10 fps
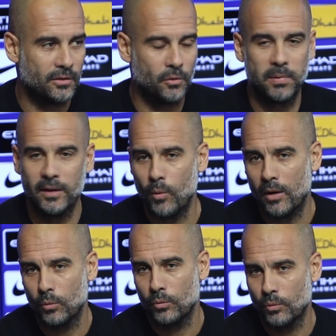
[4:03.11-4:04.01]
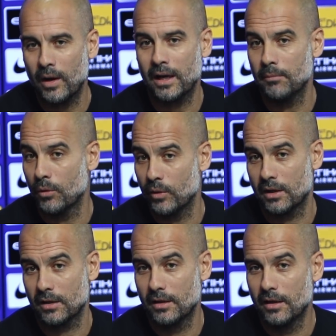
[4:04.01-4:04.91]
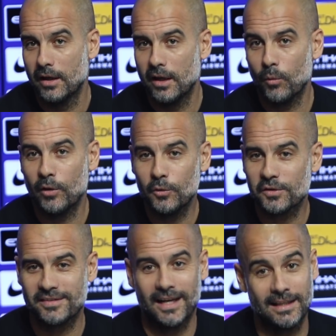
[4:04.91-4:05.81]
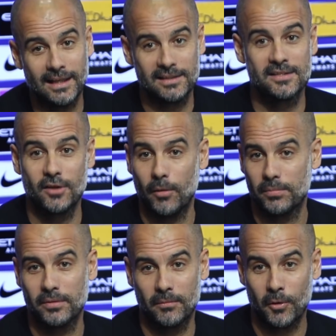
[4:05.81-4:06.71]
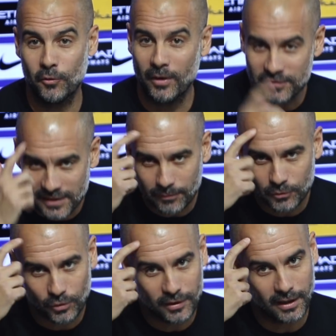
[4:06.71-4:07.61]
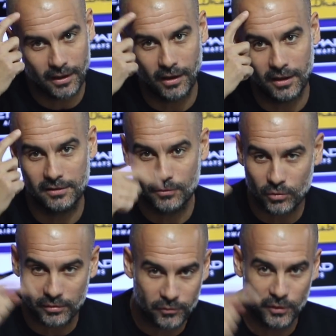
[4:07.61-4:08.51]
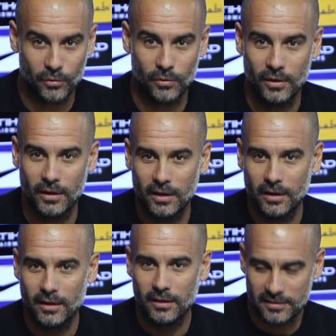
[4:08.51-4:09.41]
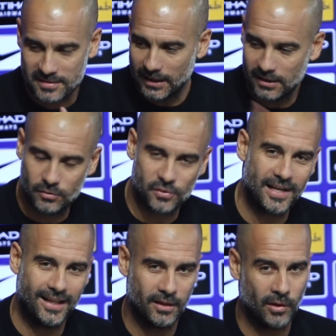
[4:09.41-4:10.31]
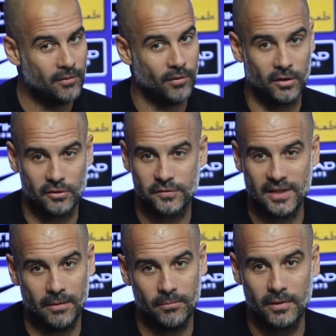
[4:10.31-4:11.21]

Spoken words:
You play one game a week. And when you start, that is top, because you have time to think a lot, to review. The Sunday to Sunday, you have a lot of time.